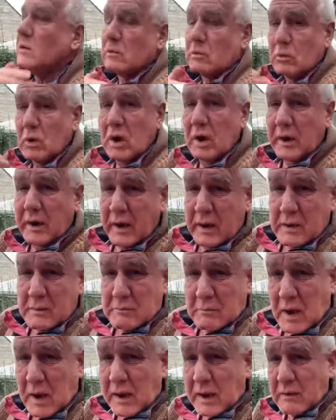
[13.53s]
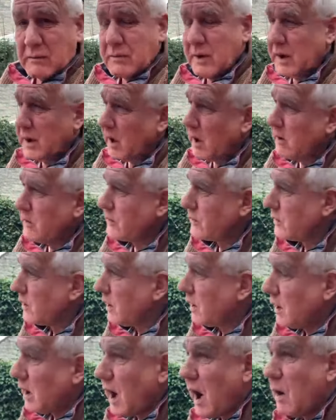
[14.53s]
Working, making videos.
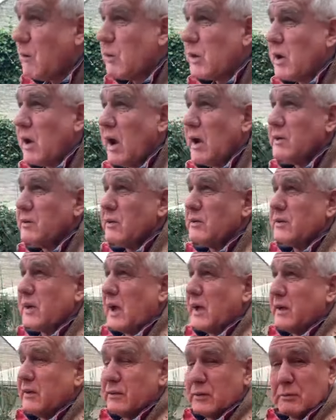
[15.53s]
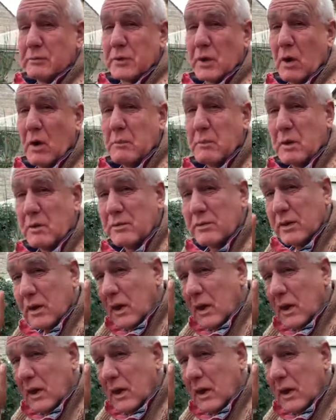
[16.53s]
I would like to have taken some time off.